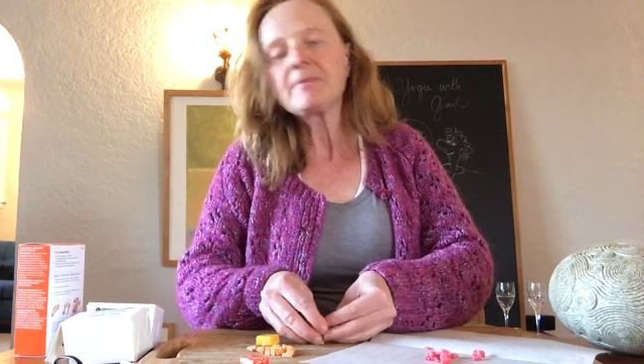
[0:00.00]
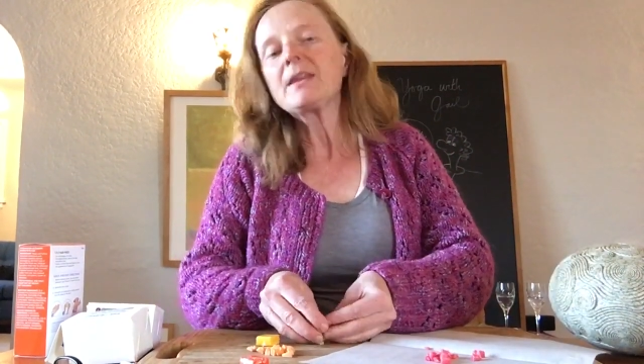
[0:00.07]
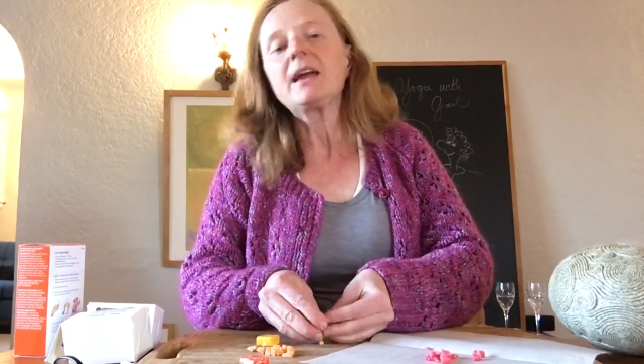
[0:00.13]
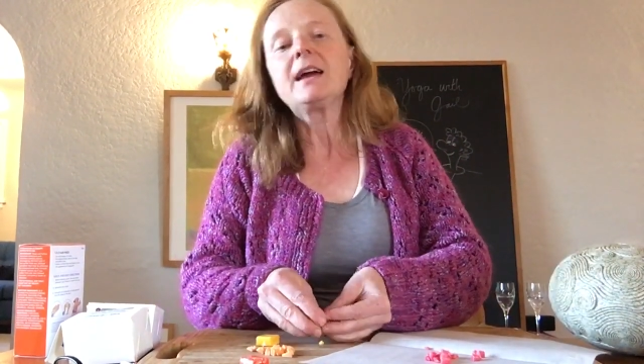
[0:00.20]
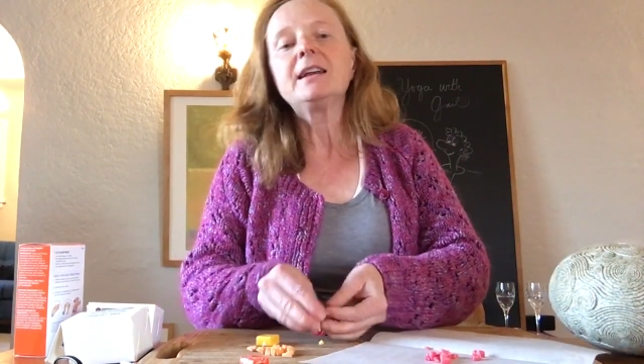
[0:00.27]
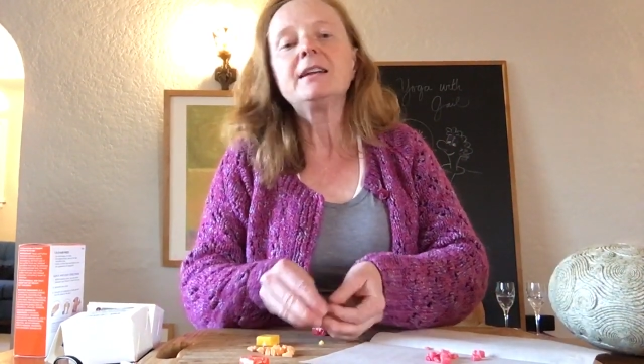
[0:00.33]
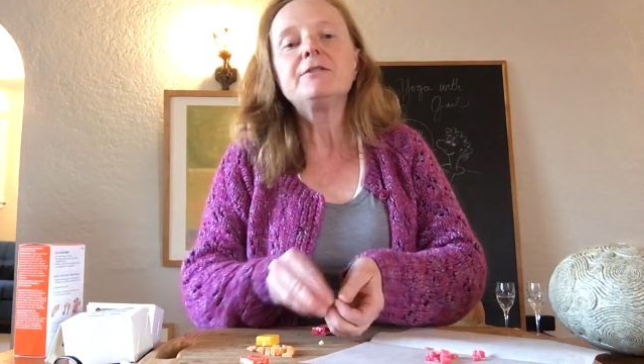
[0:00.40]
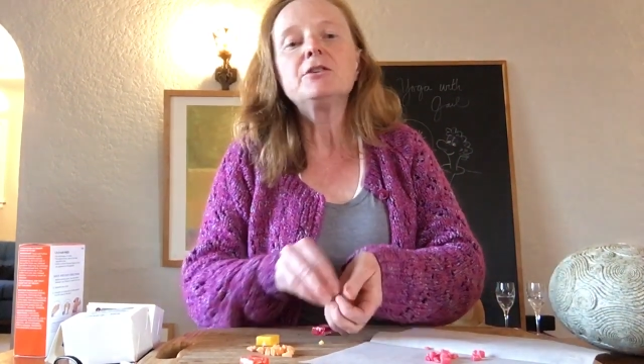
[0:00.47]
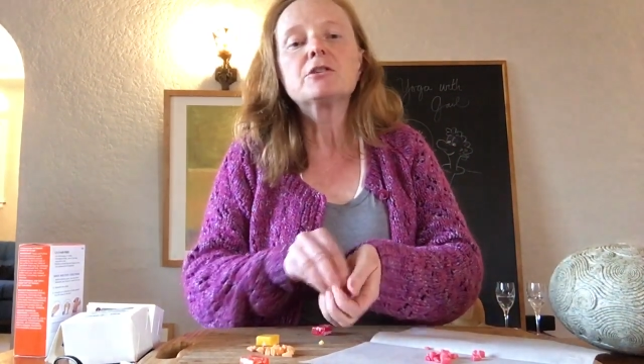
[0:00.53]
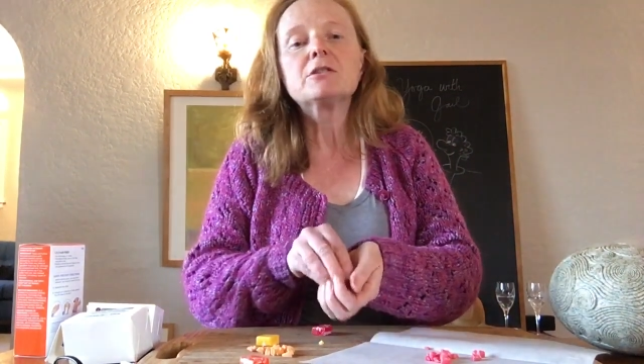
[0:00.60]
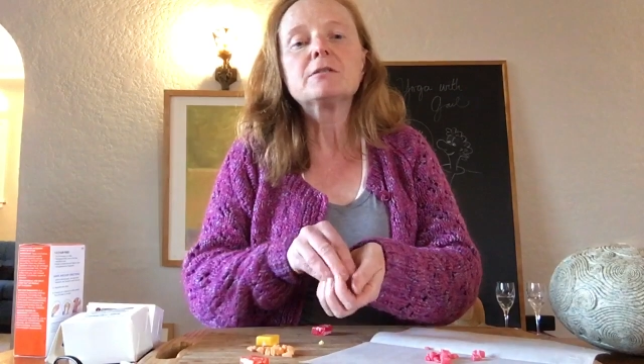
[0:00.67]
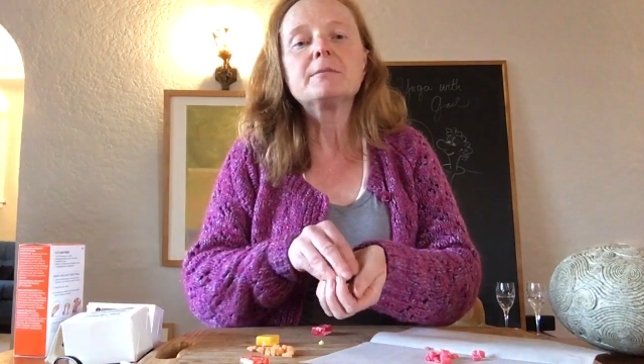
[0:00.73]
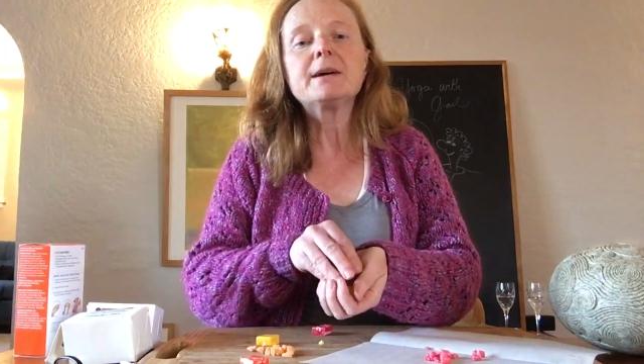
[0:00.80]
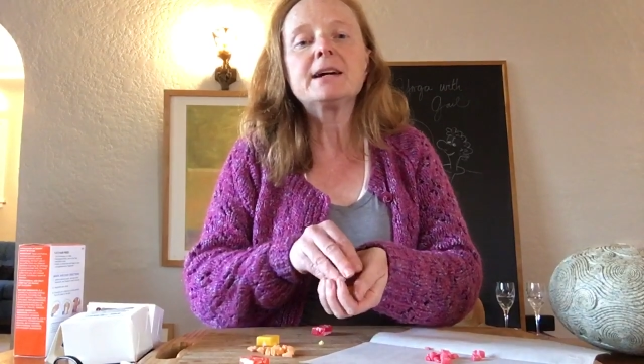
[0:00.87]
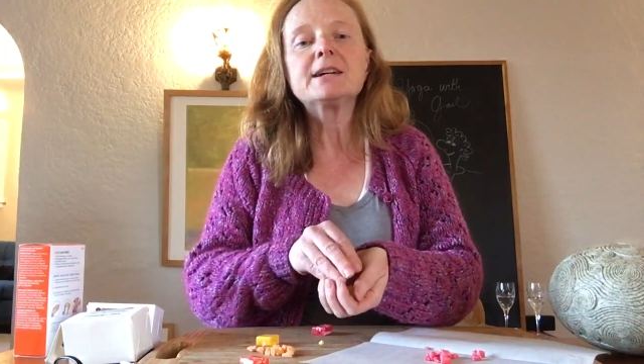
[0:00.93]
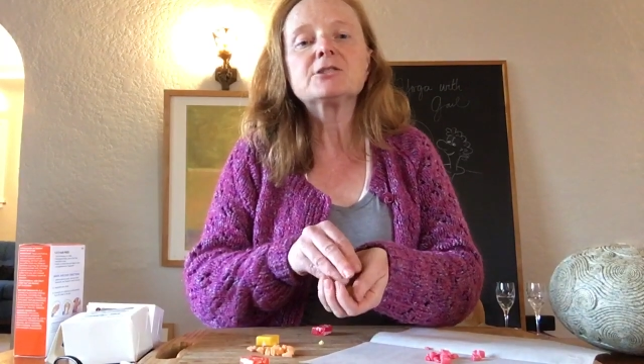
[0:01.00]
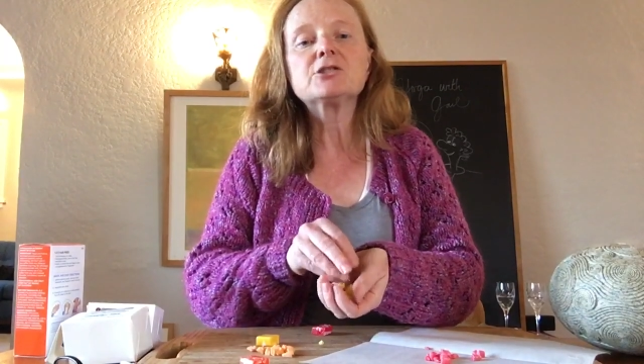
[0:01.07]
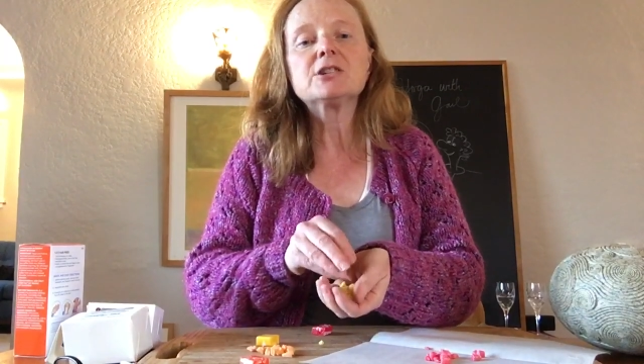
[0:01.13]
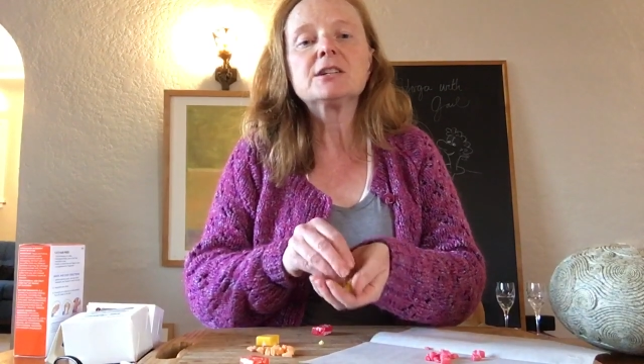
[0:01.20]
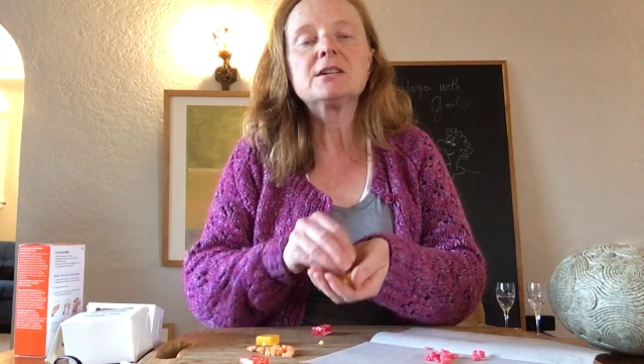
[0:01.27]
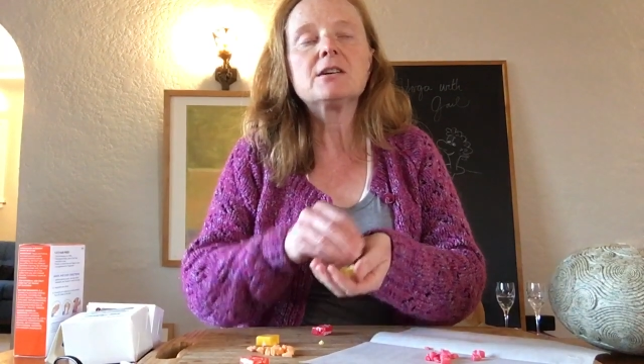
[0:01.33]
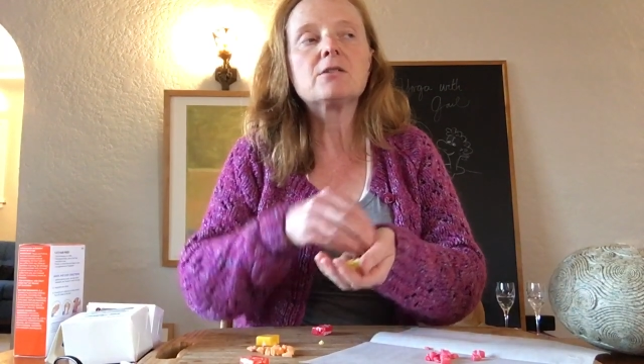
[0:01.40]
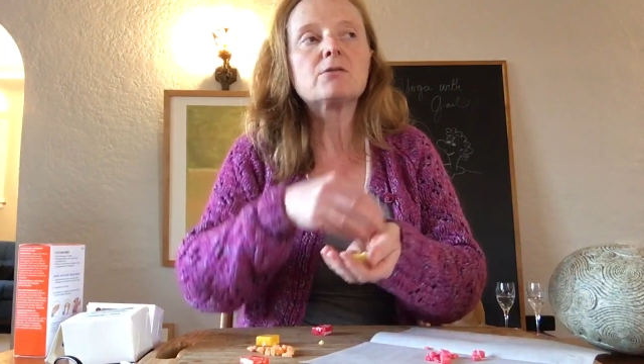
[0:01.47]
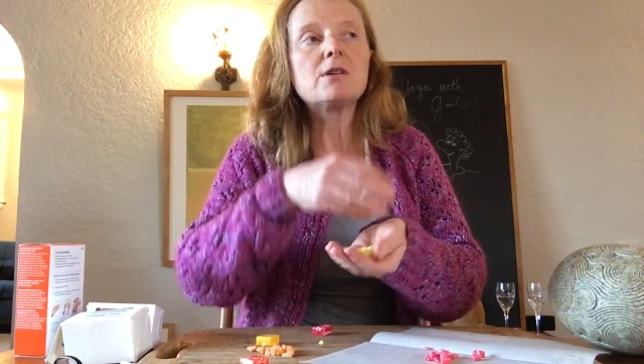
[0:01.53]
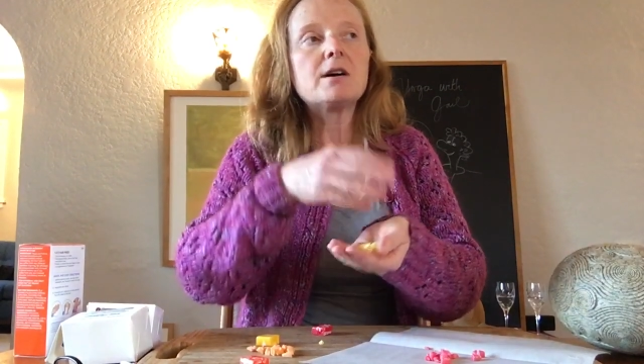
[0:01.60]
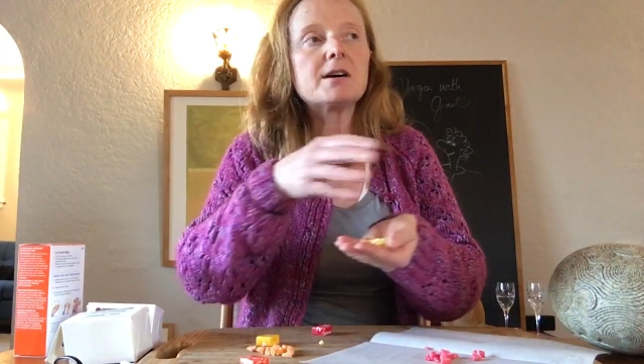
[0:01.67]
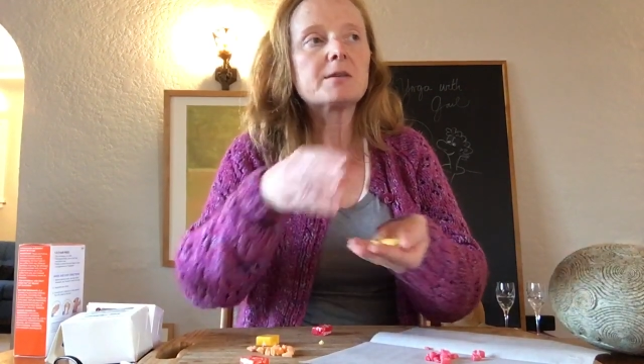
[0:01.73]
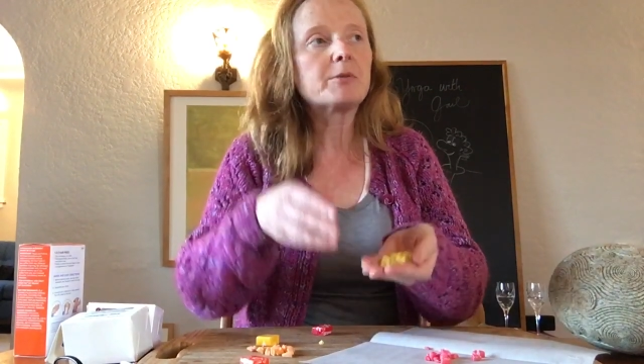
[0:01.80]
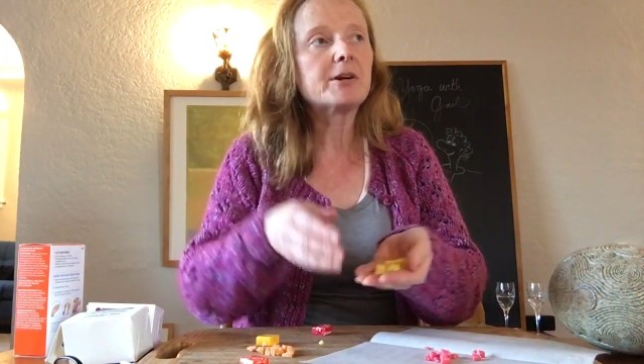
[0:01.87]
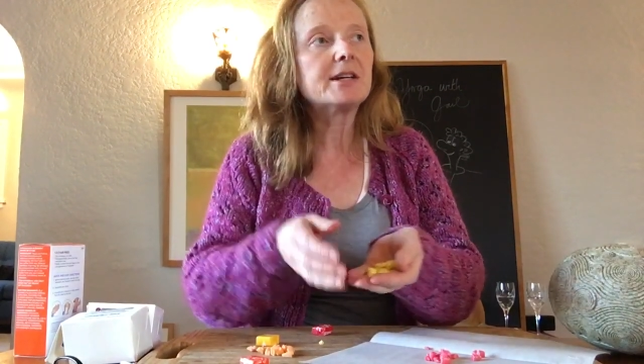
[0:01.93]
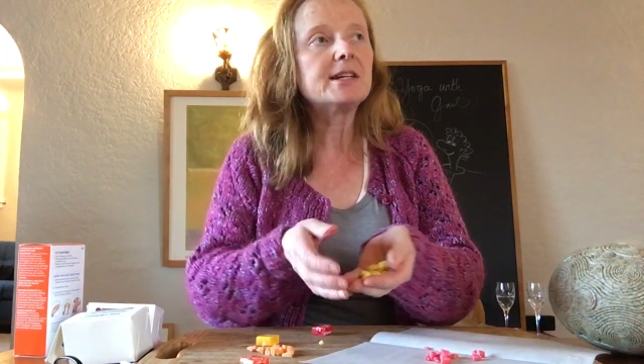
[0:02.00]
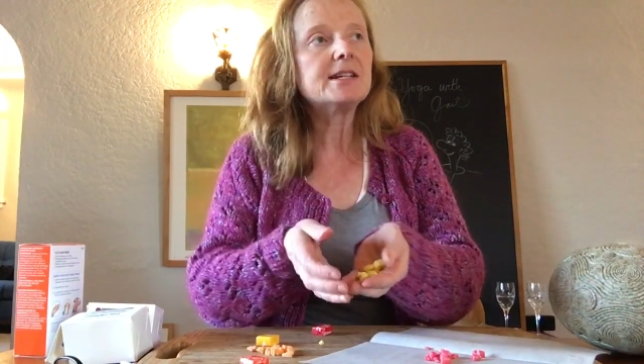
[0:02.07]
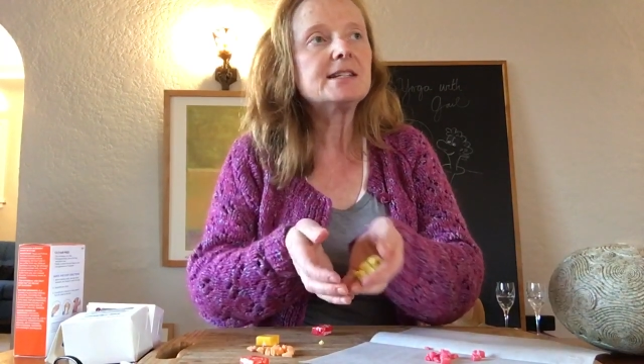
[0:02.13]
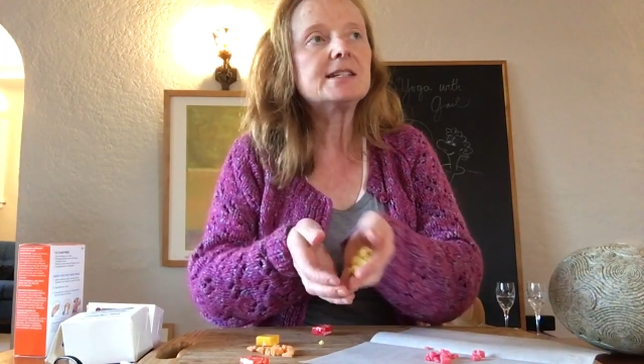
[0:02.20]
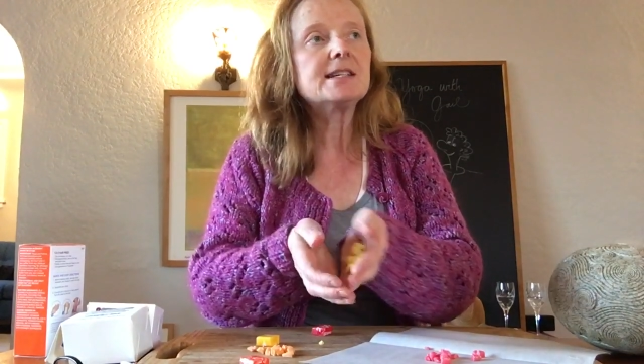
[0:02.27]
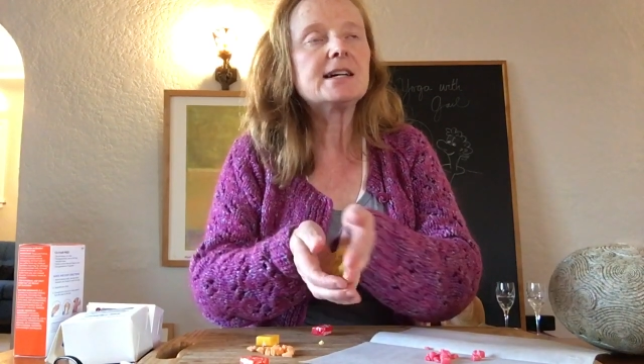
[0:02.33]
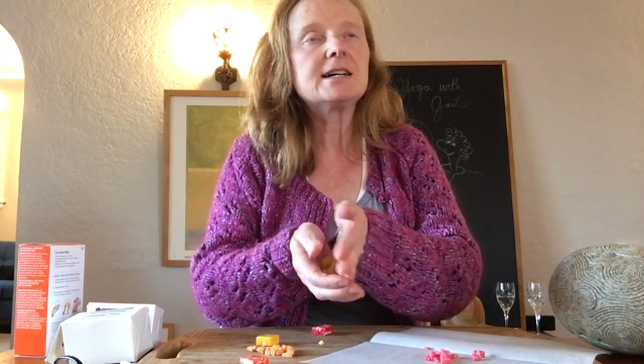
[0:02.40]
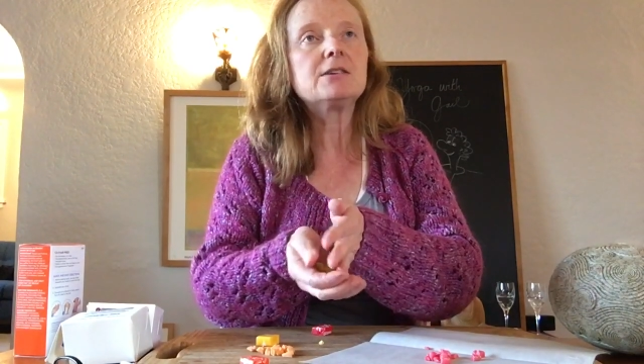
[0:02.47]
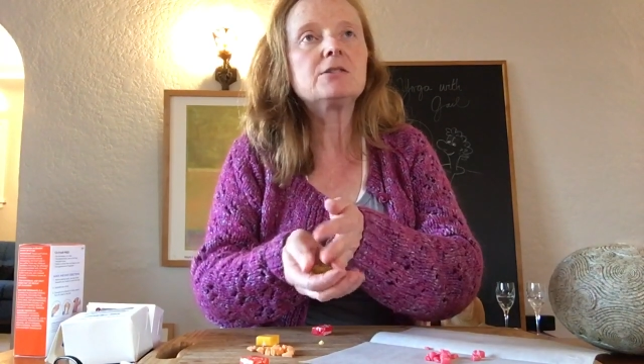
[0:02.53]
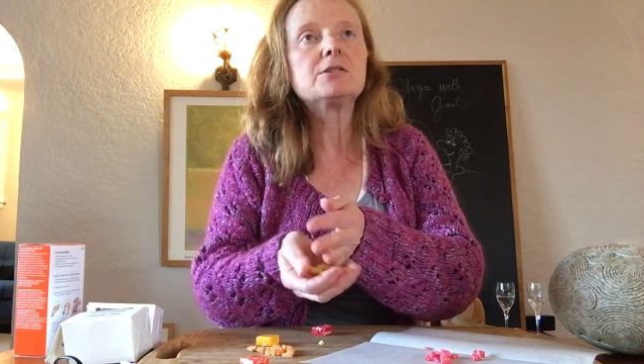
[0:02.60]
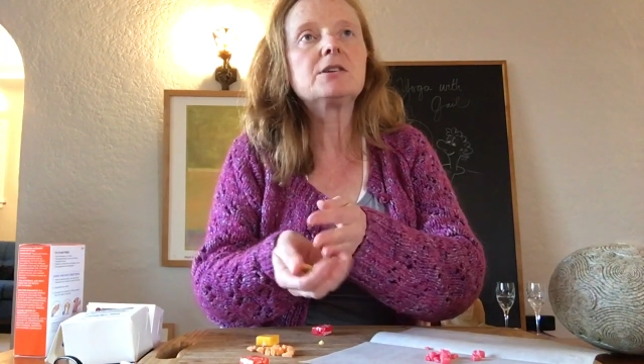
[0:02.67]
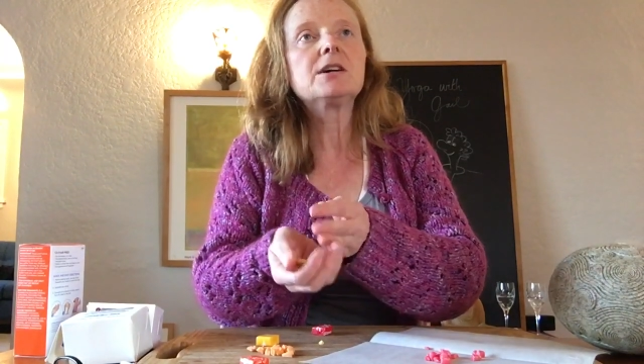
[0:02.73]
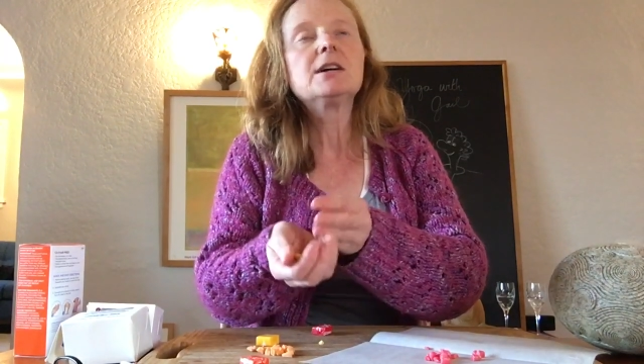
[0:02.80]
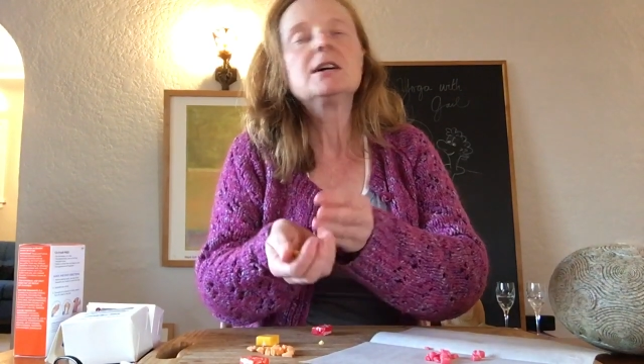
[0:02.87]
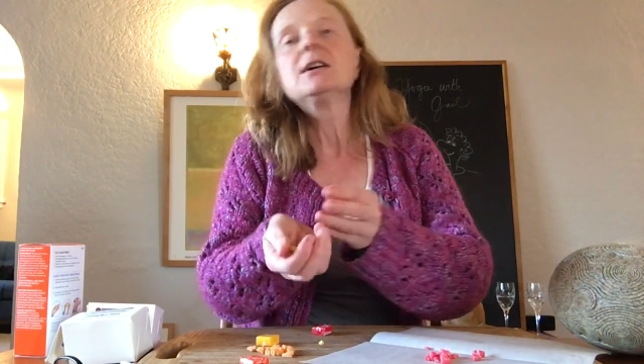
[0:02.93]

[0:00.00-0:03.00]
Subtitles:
And if you can imagine a rock breaking down,